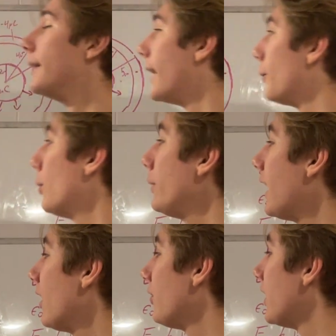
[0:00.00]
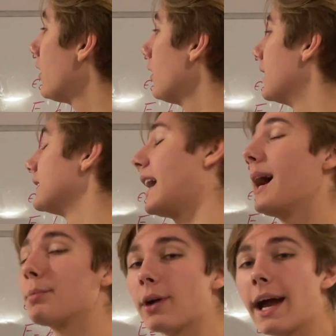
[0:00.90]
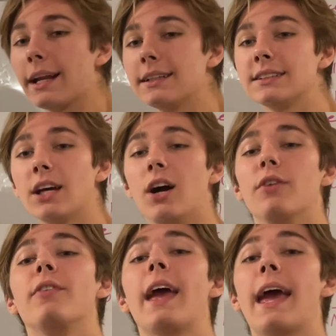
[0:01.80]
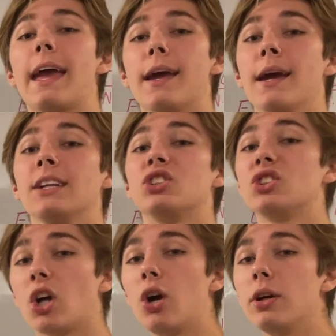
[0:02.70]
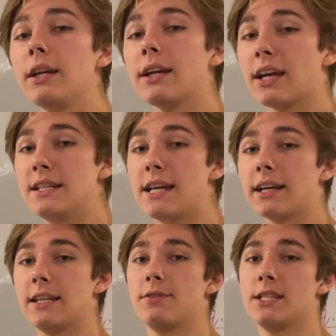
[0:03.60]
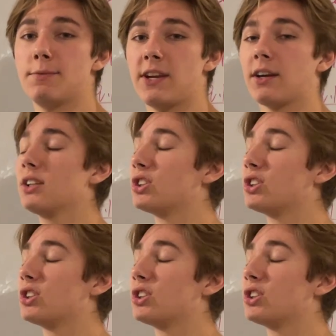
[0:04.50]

Now, what we have here is an apparatus of a solid conductive sphere